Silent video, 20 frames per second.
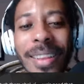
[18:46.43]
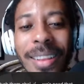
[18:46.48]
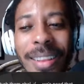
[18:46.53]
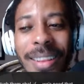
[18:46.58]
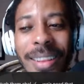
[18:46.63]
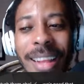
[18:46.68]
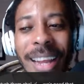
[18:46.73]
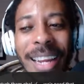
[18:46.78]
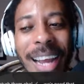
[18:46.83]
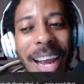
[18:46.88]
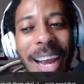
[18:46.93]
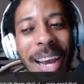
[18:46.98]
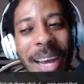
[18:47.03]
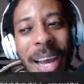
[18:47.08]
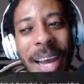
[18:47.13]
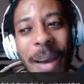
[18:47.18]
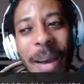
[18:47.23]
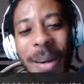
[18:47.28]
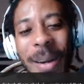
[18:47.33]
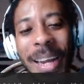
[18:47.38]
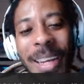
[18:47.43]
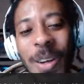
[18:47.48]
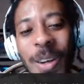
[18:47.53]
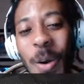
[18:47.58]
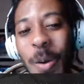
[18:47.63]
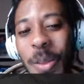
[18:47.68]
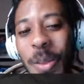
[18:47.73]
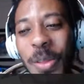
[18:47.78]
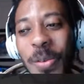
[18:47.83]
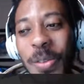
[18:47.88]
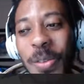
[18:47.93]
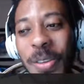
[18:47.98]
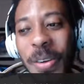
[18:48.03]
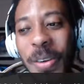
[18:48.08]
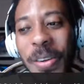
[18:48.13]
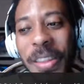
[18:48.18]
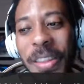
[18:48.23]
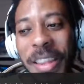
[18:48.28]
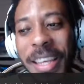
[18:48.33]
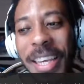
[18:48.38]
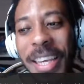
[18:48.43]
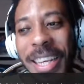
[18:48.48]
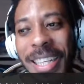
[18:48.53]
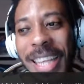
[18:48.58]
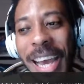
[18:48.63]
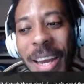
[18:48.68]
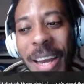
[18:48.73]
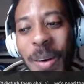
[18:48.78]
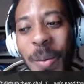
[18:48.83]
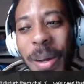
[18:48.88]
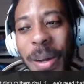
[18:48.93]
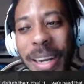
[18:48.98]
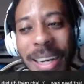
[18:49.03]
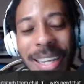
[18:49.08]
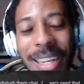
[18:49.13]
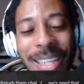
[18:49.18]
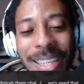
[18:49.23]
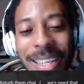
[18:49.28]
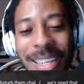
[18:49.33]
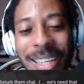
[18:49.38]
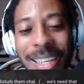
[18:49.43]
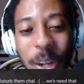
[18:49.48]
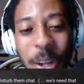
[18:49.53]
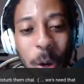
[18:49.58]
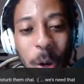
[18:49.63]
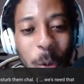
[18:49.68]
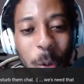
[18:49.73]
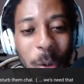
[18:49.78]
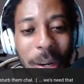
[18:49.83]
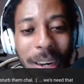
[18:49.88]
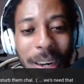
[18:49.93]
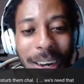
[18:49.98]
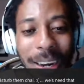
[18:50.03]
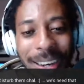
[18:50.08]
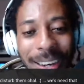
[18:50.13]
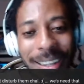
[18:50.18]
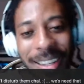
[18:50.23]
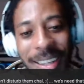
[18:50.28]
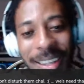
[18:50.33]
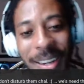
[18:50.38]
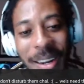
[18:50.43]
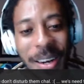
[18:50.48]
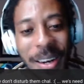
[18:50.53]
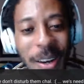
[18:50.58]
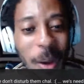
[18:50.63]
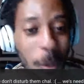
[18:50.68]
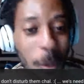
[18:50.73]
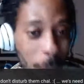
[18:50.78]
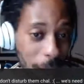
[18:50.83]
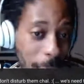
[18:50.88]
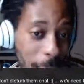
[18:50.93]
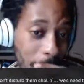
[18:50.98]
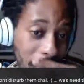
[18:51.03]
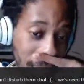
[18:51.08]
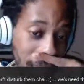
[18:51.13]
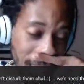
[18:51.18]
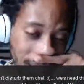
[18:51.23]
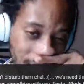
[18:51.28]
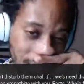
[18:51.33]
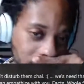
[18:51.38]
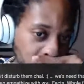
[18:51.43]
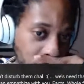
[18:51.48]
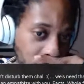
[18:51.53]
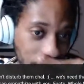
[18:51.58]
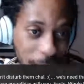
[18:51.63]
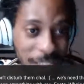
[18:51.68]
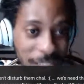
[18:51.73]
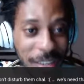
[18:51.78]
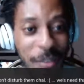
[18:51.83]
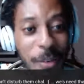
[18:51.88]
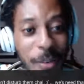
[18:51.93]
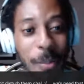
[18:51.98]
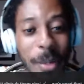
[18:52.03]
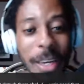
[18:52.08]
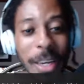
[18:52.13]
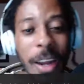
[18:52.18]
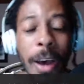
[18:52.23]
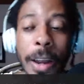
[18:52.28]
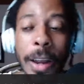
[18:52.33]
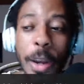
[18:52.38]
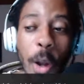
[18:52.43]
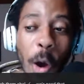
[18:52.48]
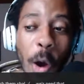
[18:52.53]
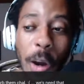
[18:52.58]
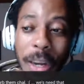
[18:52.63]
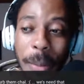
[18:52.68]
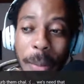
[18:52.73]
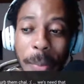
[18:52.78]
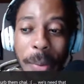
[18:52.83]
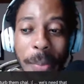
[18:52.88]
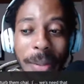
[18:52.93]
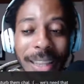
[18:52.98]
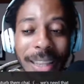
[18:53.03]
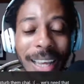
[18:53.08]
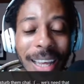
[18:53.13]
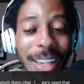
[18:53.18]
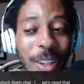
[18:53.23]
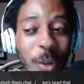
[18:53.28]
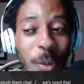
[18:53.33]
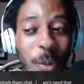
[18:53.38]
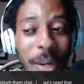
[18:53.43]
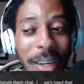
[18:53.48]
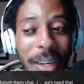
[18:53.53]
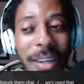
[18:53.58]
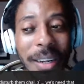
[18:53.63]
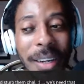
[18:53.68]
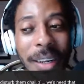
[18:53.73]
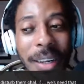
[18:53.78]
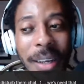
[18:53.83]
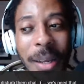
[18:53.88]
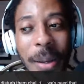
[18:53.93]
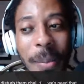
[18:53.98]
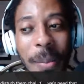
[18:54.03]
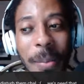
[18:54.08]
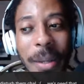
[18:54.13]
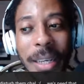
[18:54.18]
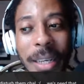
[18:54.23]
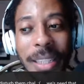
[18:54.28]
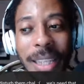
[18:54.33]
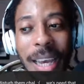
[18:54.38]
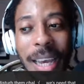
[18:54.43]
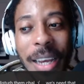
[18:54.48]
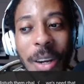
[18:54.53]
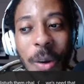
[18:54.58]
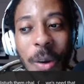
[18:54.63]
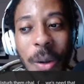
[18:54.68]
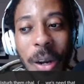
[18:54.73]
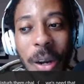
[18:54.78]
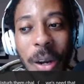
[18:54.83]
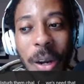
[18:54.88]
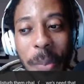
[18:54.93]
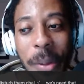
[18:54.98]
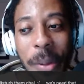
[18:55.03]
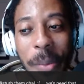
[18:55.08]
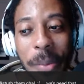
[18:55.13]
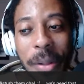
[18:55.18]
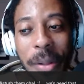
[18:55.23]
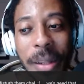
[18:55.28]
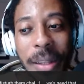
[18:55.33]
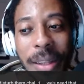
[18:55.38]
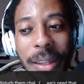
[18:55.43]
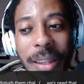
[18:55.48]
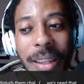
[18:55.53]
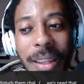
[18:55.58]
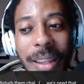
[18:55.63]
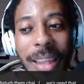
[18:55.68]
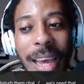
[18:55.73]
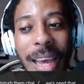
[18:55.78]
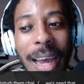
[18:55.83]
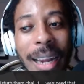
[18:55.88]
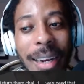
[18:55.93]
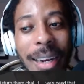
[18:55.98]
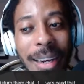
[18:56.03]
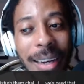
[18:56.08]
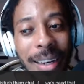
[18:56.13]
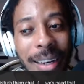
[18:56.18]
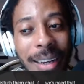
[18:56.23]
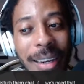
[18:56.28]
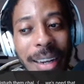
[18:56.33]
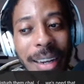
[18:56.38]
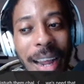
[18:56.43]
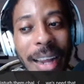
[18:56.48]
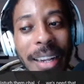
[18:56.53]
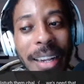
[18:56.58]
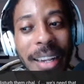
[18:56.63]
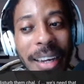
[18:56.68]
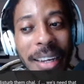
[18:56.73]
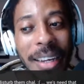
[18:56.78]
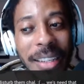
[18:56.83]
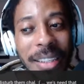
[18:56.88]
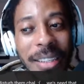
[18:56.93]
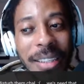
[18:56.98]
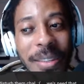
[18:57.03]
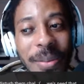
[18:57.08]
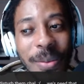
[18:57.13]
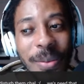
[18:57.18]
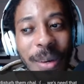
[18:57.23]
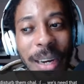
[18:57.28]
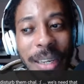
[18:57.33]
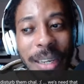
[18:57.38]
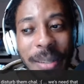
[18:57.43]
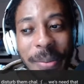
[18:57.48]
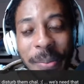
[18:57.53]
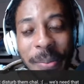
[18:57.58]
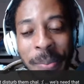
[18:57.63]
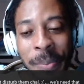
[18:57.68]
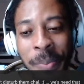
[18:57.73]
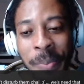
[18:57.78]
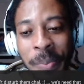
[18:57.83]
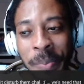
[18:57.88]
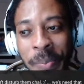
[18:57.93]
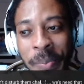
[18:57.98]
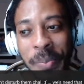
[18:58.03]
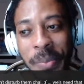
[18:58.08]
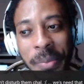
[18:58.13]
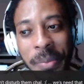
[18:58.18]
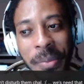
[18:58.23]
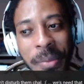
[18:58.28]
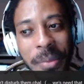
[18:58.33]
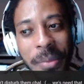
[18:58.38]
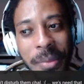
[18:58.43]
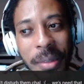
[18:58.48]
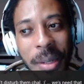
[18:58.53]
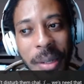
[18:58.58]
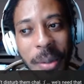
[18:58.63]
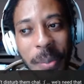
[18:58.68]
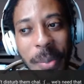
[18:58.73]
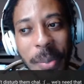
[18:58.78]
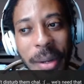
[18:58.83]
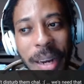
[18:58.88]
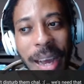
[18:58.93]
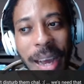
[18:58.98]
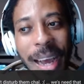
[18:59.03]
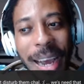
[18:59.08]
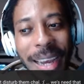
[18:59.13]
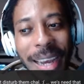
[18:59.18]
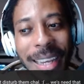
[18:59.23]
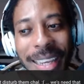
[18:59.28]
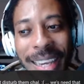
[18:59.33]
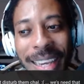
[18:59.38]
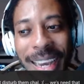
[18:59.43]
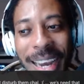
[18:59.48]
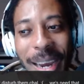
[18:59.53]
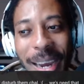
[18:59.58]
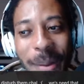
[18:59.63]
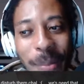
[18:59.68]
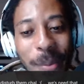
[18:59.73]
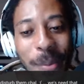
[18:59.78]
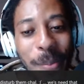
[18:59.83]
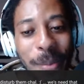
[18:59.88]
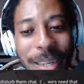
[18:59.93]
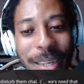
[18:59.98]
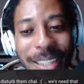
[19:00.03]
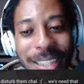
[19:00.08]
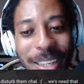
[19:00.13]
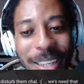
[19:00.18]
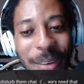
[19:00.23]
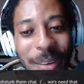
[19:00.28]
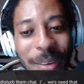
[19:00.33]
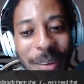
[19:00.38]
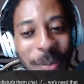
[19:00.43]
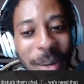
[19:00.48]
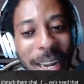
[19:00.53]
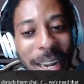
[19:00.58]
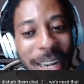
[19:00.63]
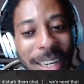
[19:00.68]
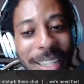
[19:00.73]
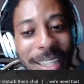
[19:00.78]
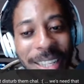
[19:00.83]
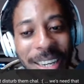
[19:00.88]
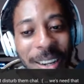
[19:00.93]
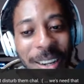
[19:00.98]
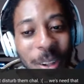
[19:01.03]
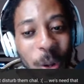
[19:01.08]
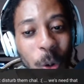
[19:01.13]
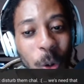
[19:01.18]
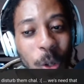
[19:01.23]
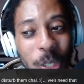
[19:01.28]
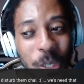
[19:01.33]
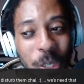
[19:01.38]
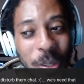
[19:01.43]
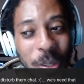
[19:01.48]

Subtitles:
Like when I go into certain things, I don't want to listen to no. I mean, that's just personally for me. Not knocking people that do it, because I know a lot of people that does, right? But I can't put myself when I listen to those.